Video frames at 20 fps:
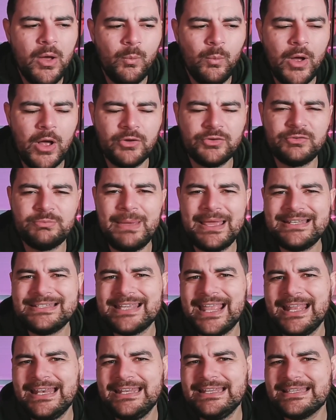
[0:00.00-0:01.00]
whilst
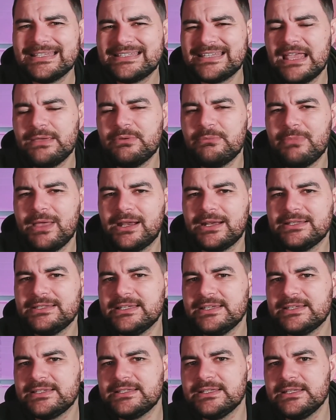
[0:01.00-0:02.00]
maintaining the same amount of
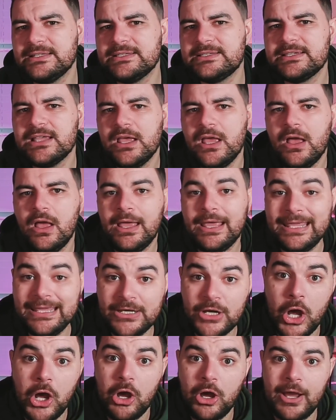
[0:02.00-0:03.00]
distance
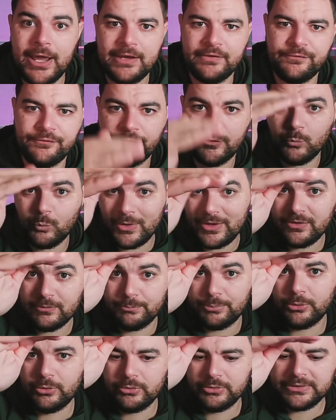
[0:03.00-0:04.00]
in height from where the
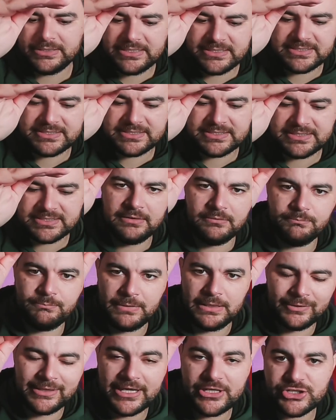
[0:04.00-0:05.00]
ball is in
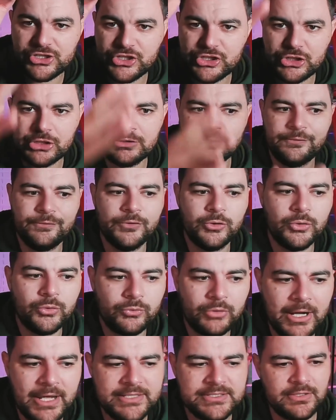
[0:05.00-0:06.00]
relation to the
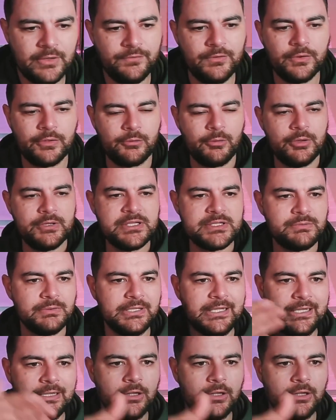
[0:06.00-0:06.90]
floor, right? So if you're throwing these really